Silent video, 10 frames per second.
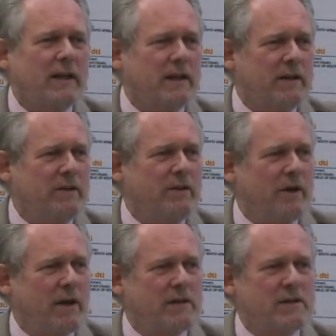uh, in
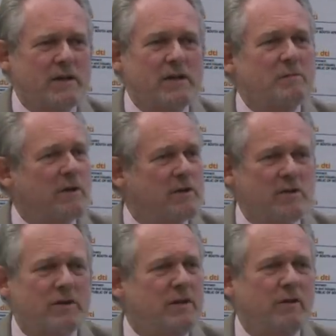the United States, but
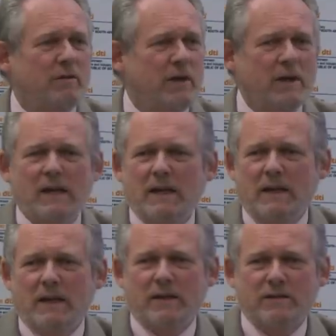are certainly looking
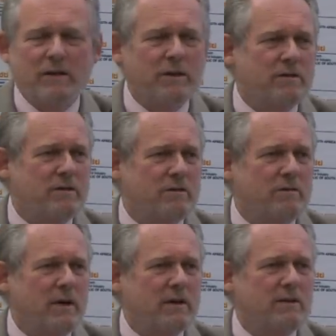uh, to go
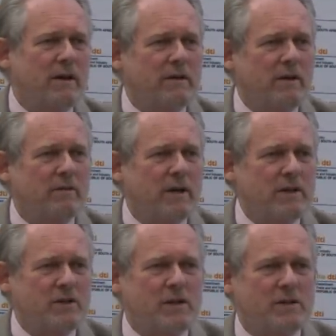to, uh, to other
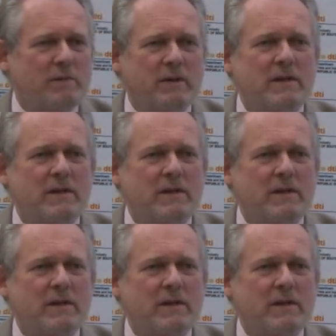locations.